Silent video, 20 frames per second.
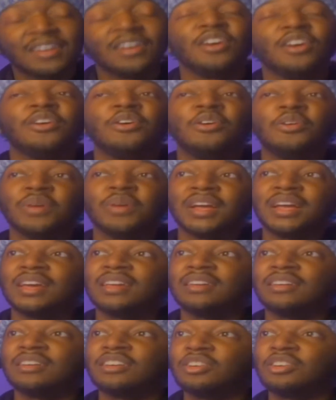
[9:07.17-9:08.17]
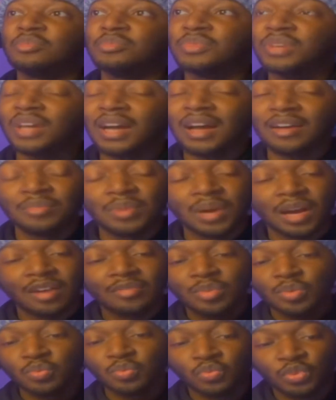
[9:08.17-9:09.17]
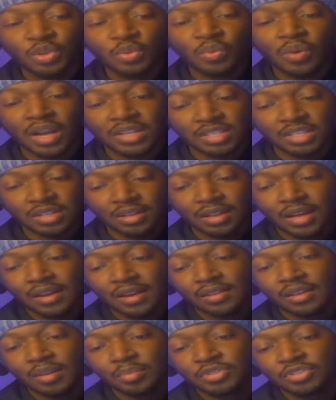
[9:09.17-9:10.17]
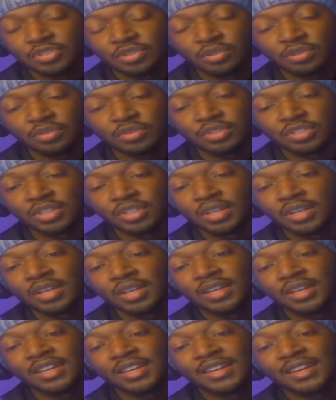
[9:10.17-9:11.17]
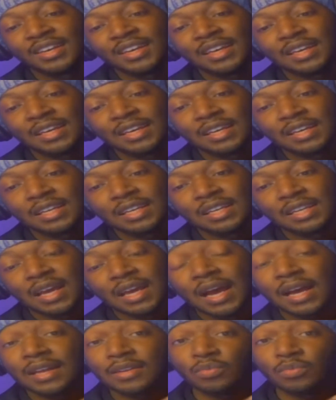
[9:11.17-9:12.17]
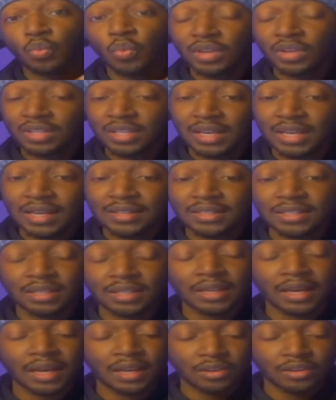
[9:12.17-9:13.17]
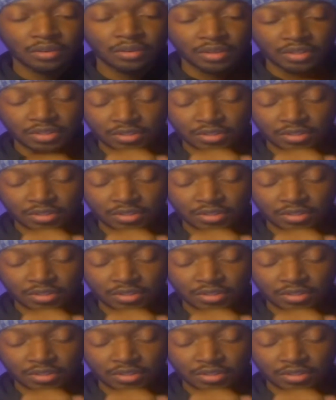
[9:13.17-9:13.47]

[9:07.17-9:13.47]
Oh, and yeah, I've been rewatching a lot of the episodes, and one thing I did not notice